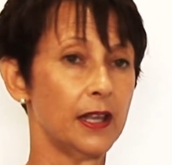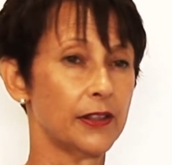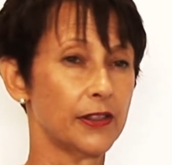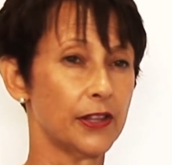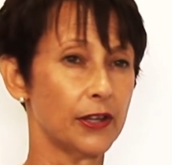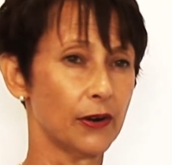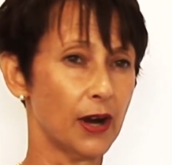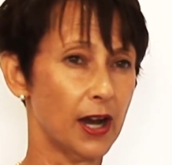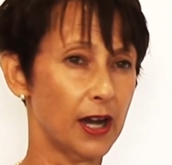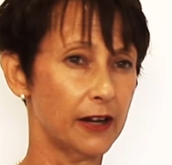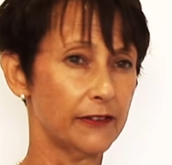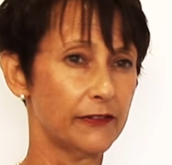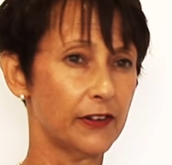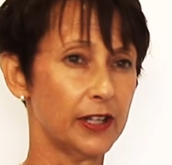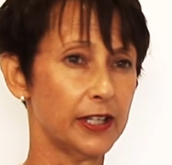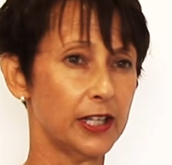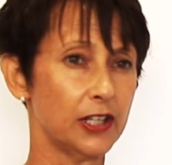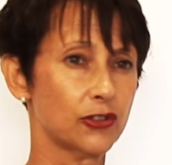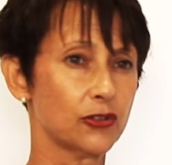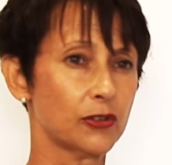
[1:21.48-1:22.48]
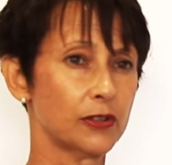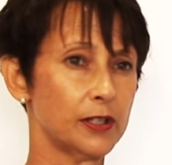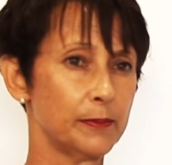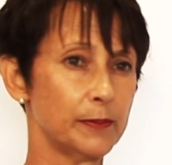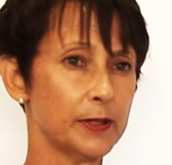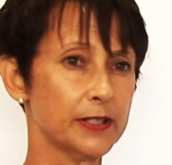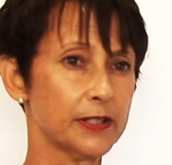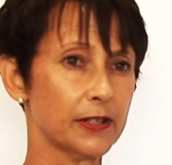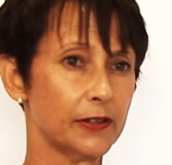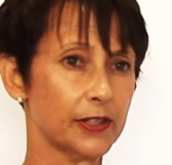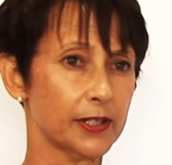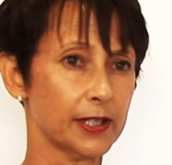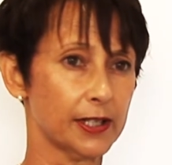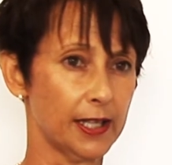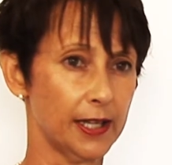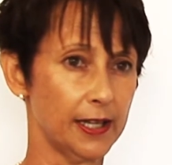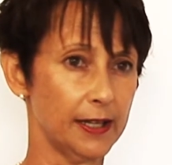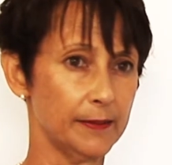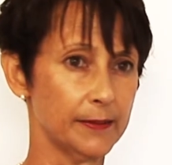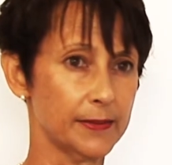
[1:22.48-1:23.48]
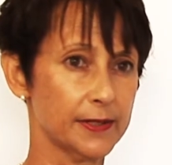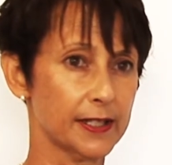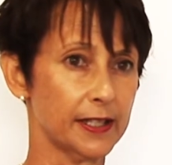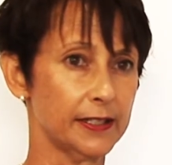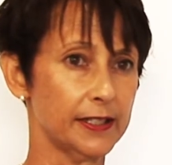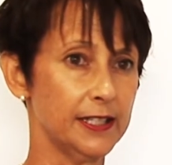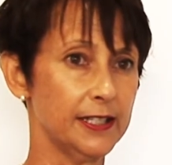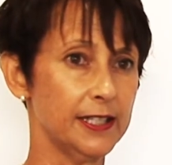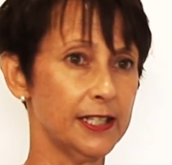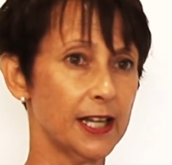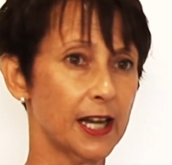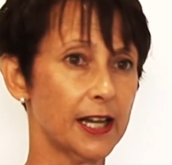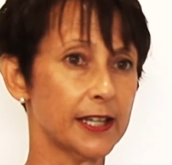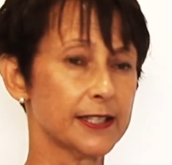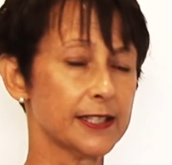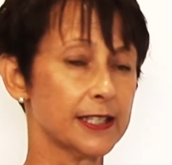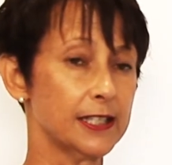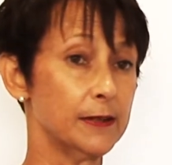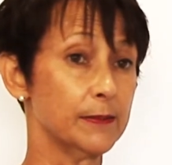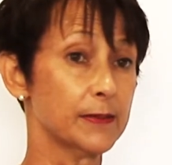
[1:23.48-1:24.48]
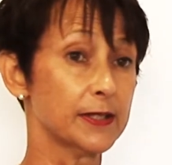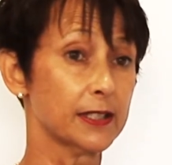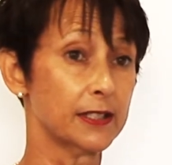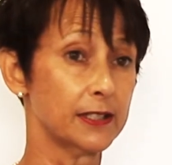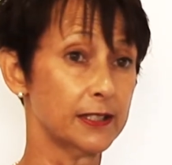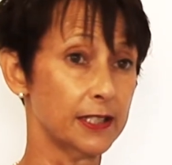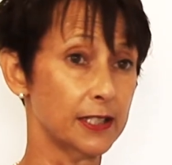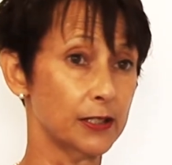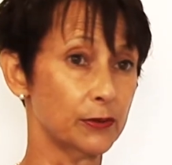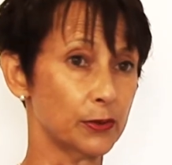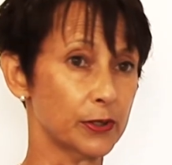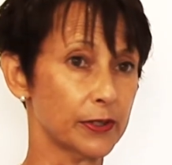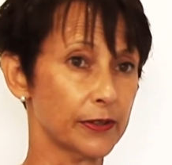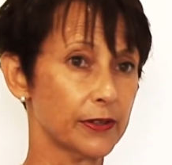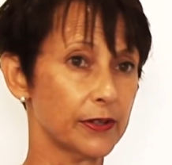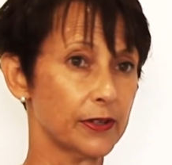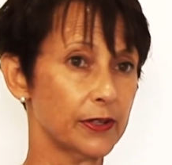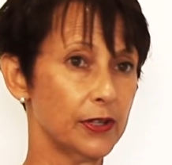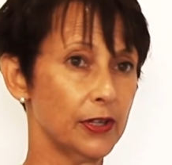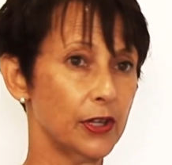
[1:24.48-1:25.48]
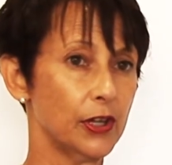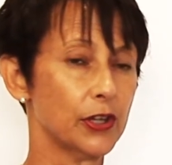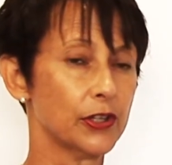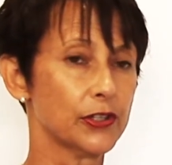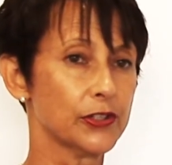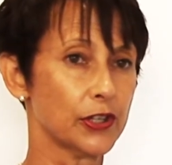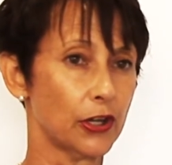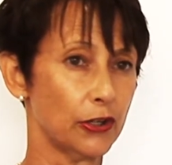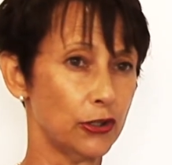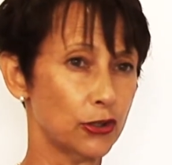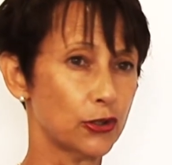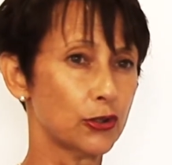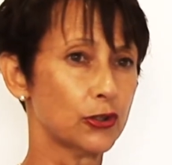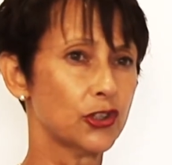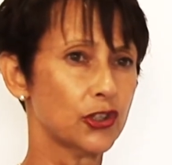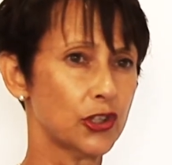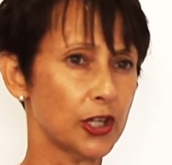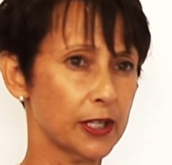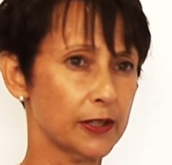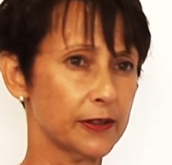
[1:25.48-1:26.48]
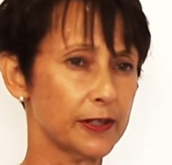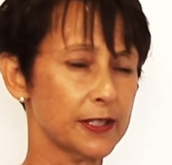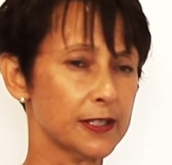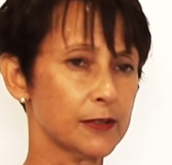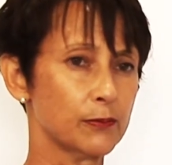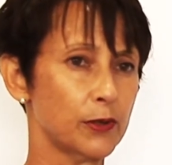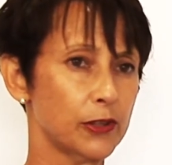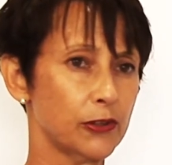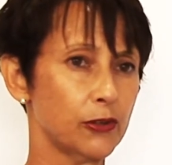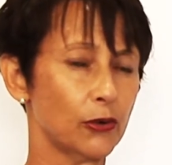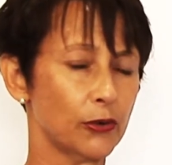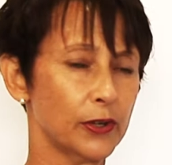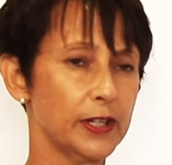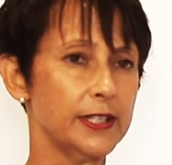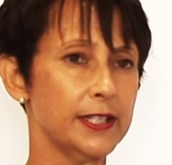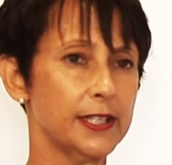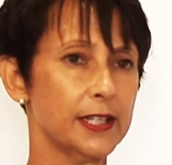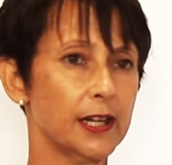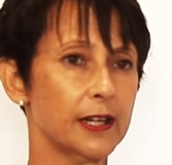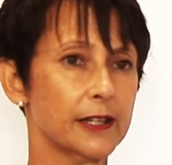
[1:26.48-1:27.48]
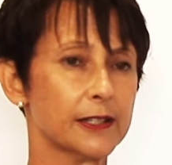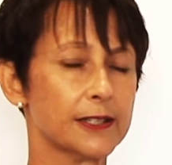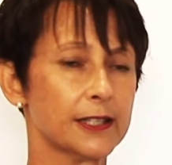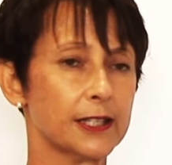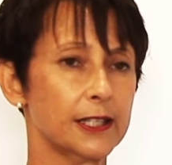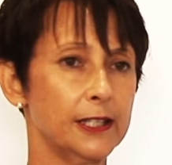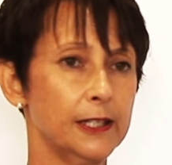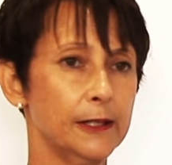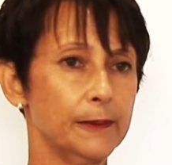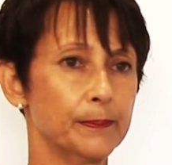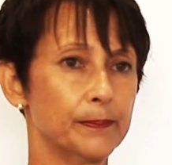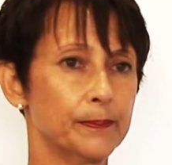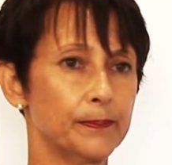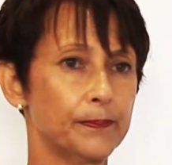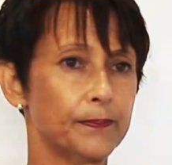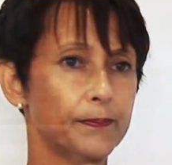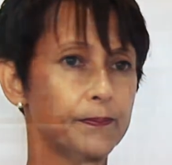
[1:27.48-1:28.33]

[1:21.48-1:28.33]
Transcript: There are financial limits on the claims that EDR schemes can deal with, so you should check this with your EDR scheme.